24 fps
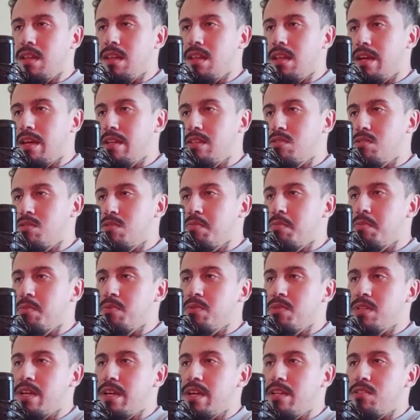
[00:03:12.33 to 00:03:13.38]
let's
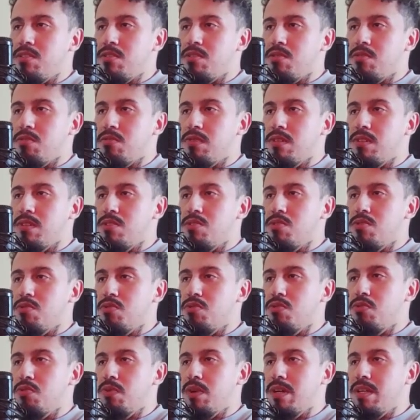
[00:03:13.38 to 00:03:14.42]
suppose that I don't want to
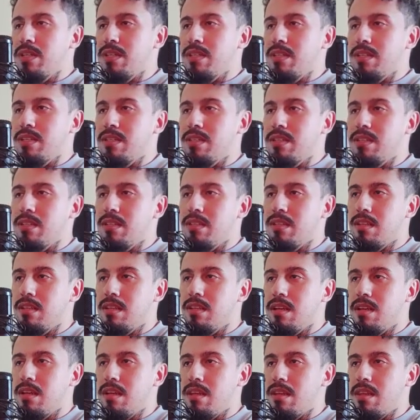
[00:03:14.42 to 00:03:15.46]
run
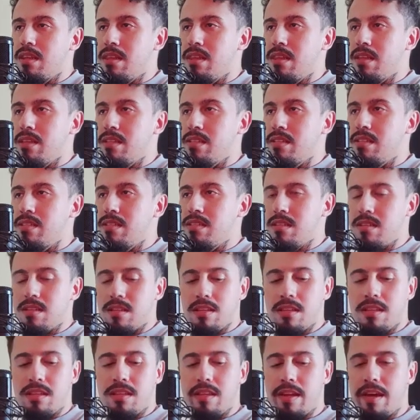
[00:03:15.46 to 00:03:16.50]
this
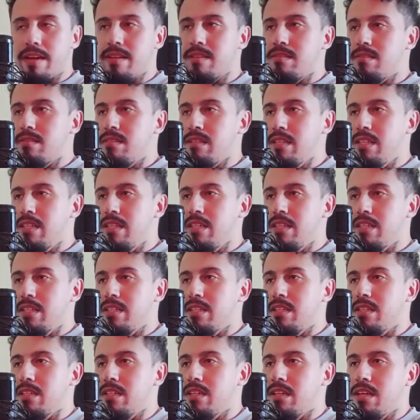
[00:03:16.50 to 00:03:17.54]
next year
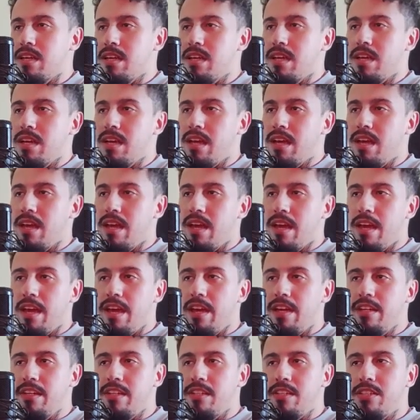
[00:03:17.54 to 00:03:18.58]

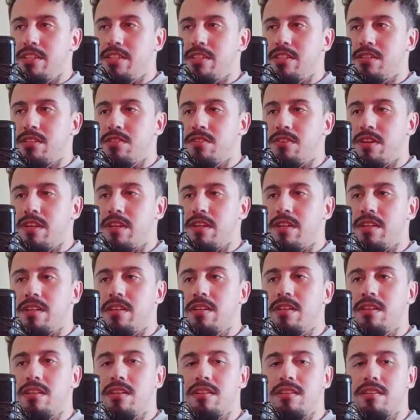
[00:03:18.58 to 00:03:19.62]
age right here.
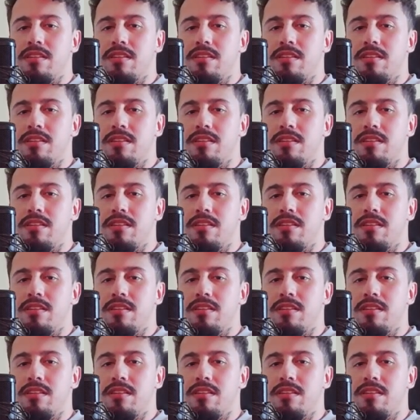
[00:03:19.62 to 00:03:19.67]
